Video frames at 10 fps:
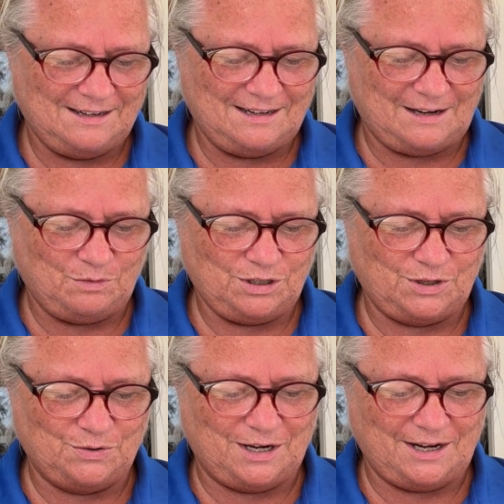That was
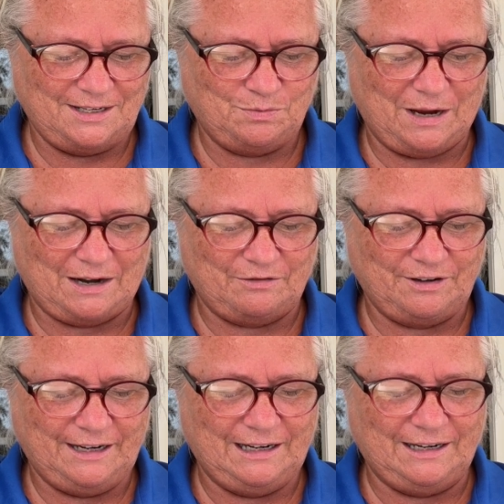so nice. We had a
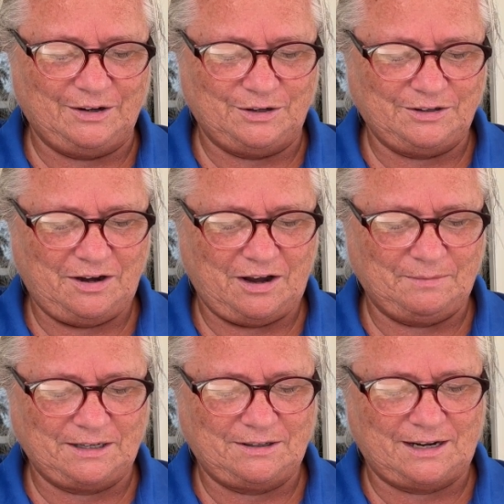really good time
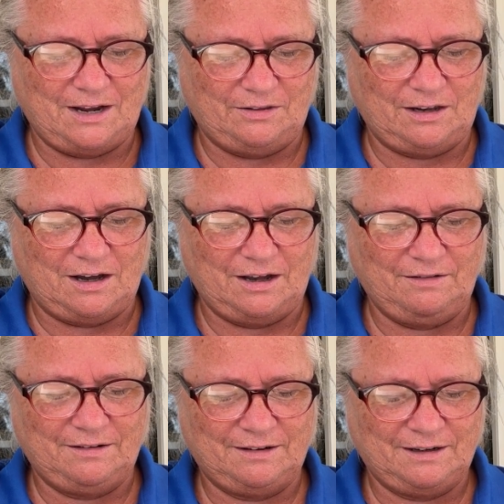yesterday on the live.
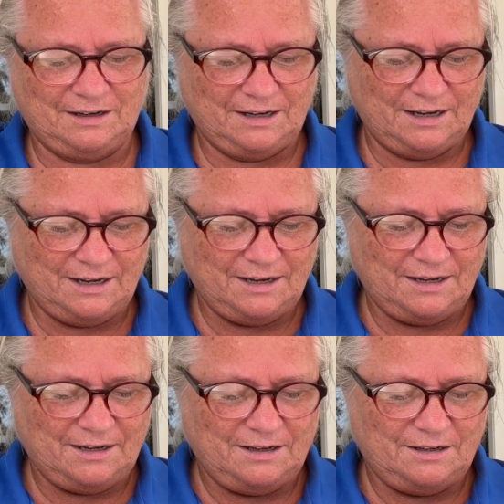
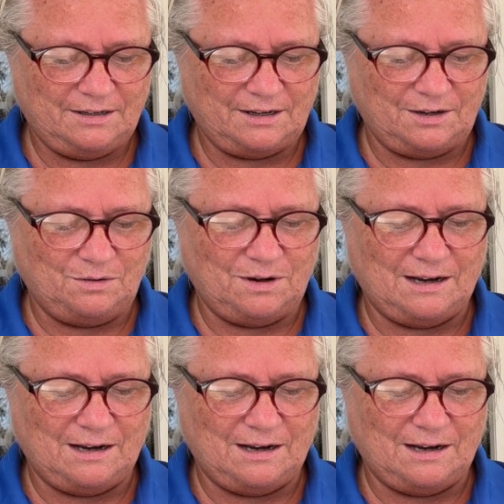So